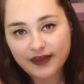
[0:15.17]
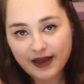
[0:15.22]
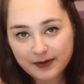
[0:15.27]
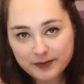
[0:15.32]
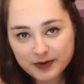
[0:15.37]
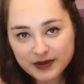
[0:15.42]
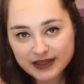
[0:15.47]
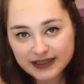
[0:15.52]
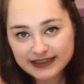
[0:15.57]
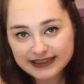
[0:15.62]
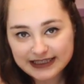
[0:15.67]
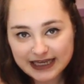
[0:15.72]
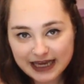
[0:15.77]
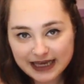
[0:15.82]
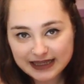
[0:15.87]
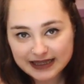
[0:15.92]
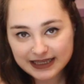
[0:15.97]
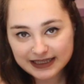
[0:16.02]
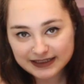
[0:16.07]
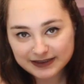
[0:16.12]
That being
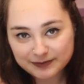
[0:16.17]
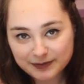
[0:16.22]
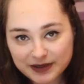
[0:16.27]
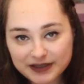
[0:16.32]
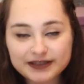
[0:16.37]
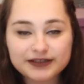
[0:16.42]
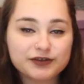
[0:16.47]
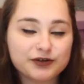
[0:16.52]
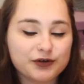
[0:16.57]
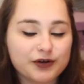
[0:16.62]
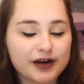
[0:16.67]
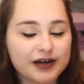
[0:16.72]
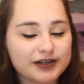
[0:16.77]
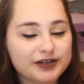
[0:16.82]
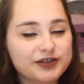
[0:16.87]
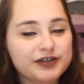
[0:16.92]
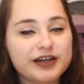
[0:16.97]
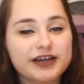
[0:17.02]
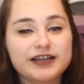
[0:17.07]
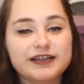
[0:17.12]
said, this month's
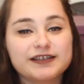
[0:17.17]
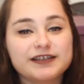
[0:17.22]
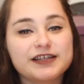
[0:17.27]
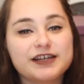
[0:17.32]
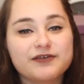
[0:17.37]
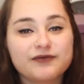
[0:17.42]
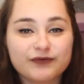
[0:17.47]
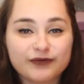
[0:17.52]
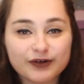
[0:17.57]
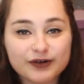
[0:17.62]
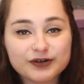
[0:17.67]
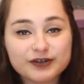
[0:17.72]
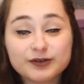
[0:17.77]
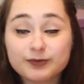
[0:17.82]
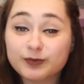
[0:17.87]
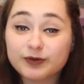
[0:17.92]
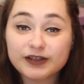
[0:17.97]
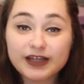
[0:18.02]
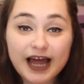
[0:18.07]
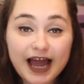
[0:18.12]
crush is the
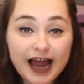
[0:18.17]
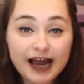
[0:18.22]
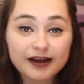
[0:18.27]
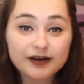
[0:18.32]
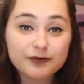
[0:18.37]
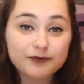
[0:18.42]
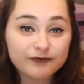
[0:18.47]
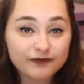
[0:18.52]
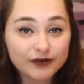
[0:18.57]
first Black